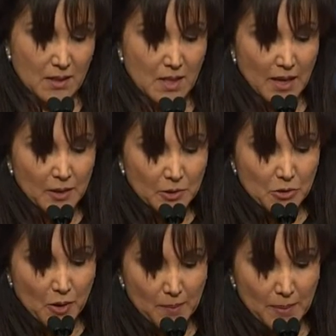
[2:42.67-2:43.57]
Donald
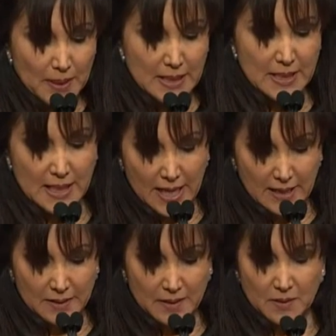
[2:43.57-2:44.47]
Trump
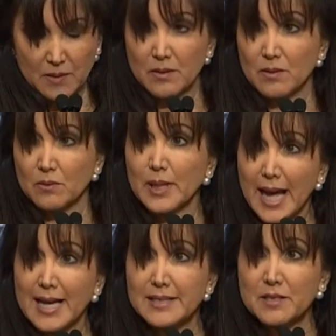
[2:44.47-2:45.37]
says what
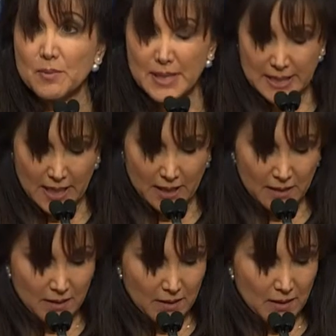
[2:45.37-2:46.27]
has to be
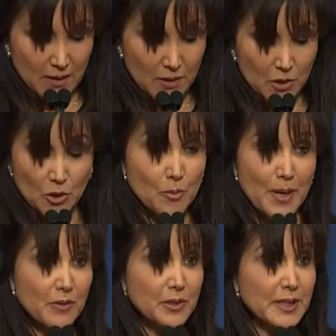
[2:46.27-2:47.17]
said to
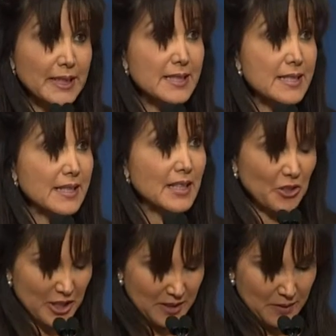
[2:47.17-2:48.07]
whomever needs to
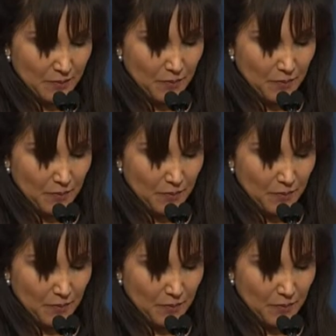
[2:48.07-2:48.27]
hear it.